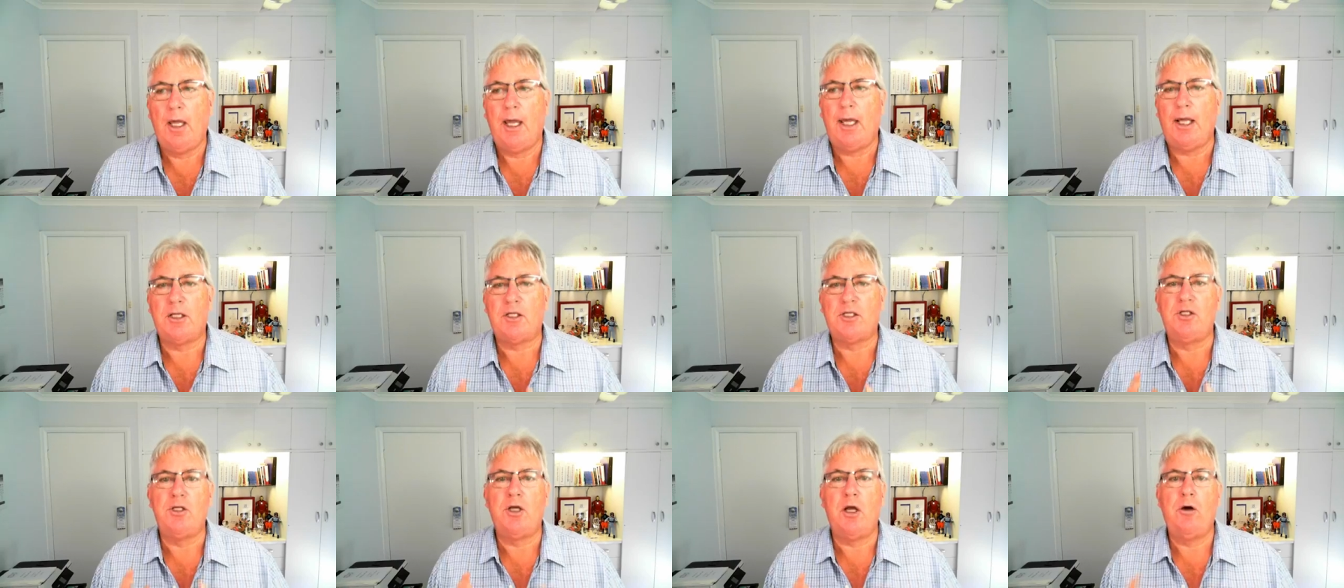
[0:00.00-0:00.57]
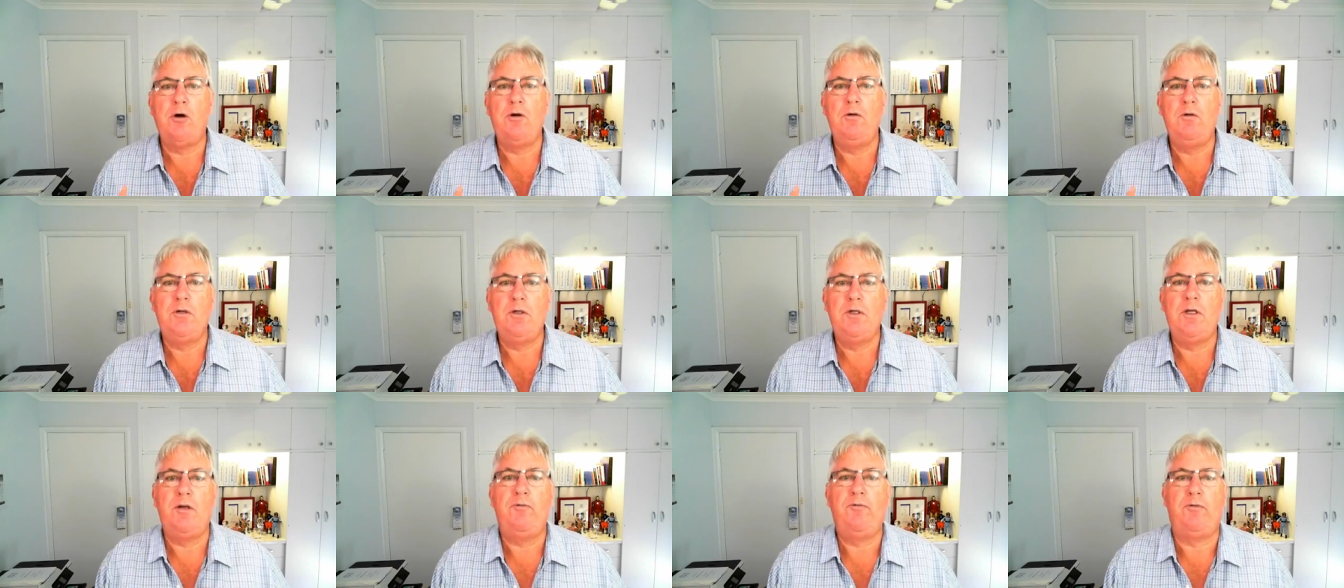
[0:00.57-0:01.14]
It's no
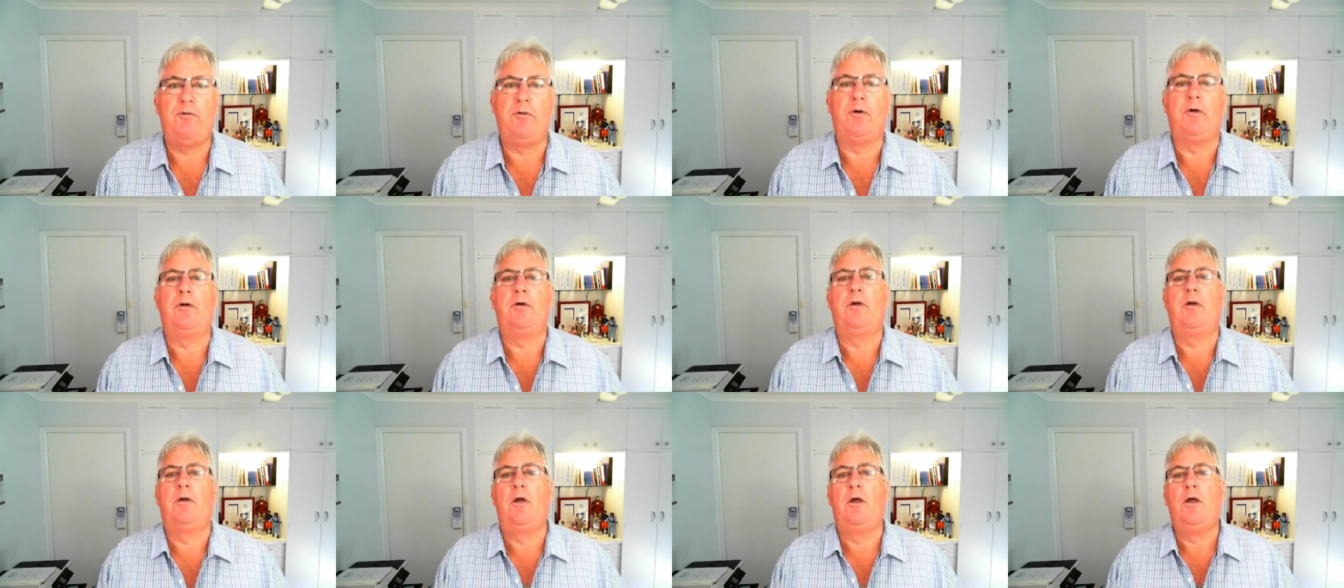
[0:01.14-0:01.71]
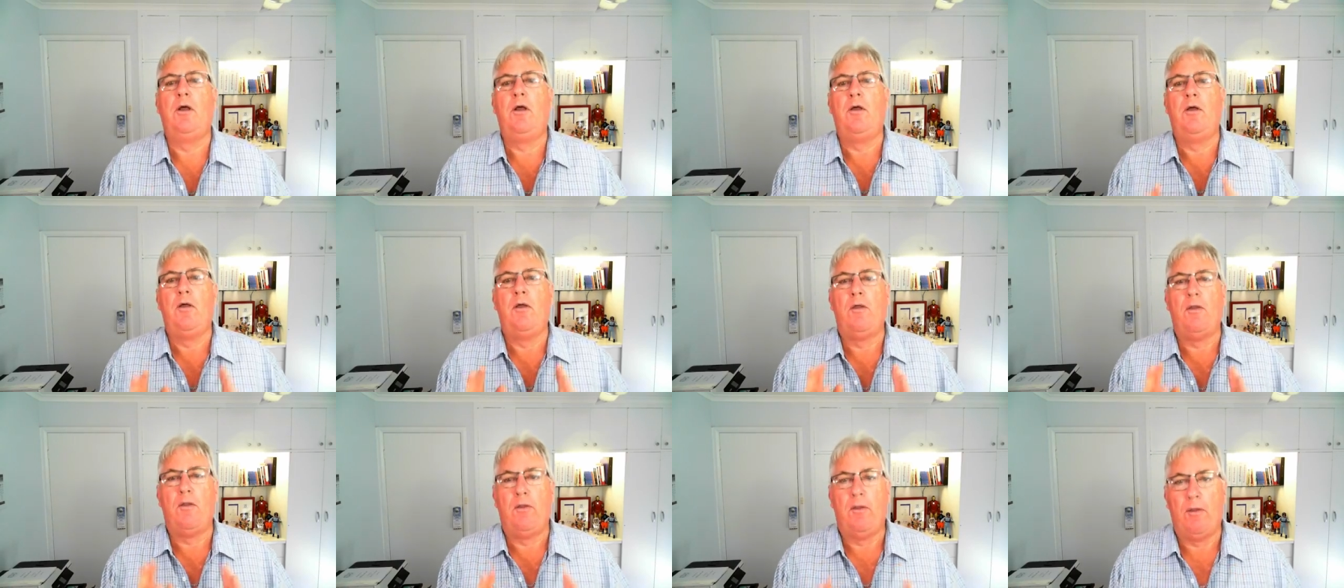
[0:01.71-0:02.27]
different
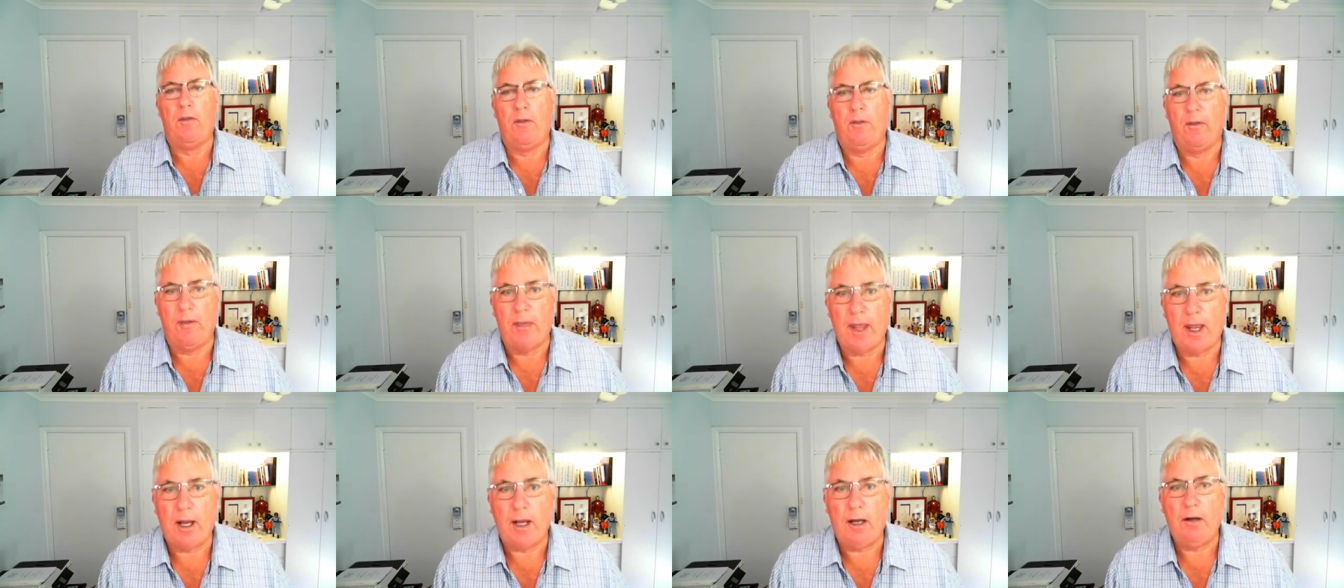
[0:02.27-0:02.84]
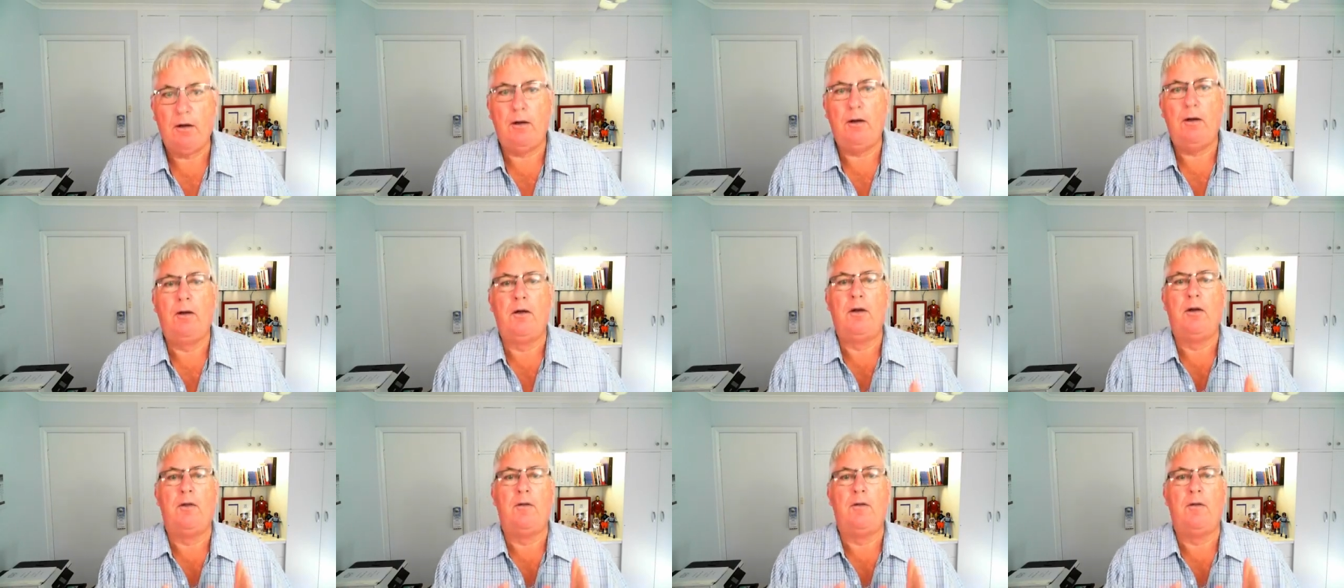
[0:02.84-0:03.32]
than